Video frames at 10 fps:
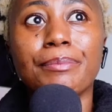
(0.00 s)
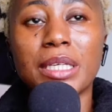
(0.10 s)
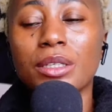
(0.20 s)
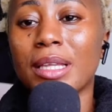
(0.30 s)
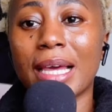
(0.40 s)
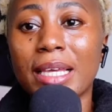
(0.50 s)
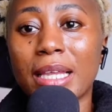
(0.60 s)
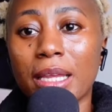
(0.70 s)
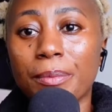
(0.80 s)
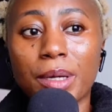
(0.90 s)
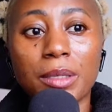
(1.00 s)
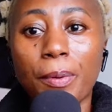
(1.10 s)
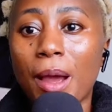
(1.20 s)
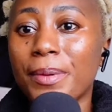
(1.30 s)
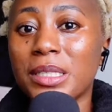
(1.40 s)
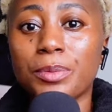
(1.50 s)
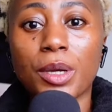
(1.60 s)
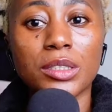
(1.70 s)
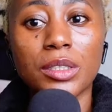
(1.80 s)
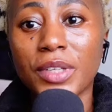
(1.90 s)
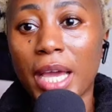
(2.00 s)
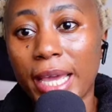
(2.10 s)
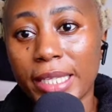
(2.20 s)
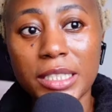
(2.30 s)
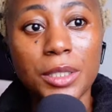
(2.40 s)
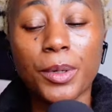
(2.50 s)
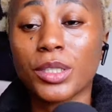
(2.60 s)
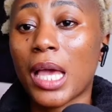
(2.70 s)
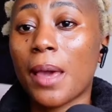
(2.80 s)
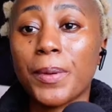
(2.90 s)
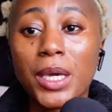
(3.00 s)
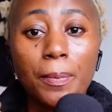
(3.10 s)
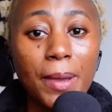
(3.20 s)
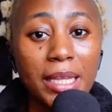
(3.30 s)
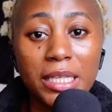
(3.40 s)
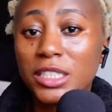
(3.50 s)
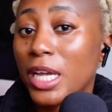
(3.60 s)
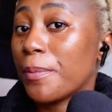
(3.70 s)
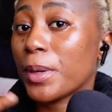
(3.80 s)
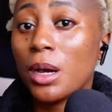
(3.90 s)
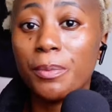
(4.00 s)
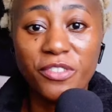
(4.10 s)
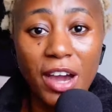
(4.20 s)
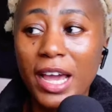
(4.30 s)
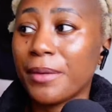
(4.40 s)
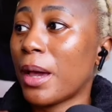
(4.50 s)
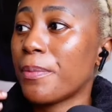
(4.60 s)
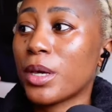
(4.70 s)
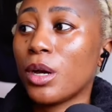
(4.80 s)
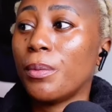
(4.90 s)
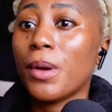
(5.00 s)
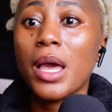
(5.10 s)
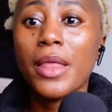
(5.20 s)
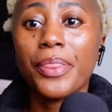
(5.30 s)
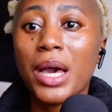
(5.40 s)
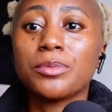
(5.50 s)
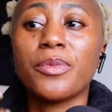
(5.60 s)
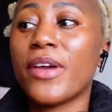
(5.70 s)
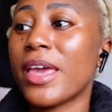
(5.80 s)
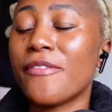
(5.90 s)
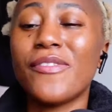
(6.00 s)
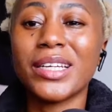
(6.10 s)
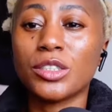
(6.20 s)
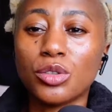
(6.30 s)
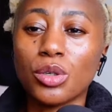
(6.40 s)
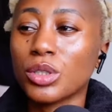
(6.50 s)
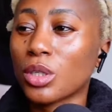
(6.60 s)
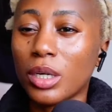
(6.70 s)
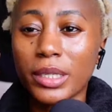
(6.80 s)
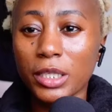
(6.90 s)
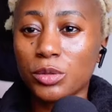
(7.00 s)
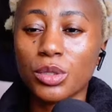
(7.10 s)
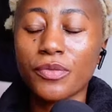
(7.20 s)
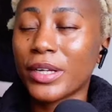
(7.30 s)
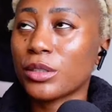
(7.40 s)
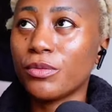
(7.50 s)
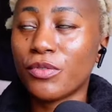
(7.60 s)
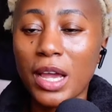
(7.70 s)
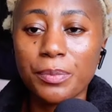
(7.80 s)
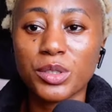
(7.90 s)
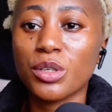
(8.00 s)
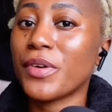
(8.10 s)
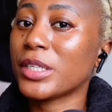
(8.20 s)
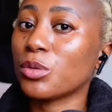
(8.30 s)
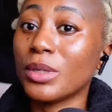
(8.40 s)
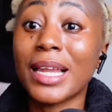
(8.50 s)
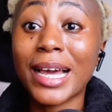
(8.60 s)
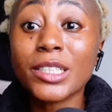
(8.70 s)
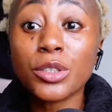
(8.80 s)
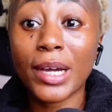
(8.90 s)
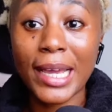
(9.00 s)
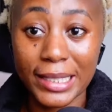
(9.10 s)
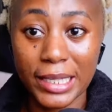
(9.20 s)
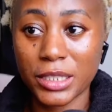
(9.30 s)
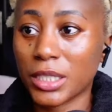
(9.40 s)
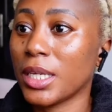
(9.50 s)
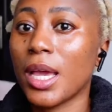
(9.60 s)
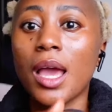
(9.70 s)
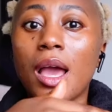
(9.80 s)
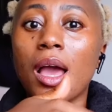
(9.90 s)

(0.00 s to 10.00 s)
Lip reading: me not liking anybody probably is because of their energy, because I pick up energy, I pick up vibe, I pick up the atmosphere. If I don't connect with you, if I don't vibe with you, if I don't like your energy,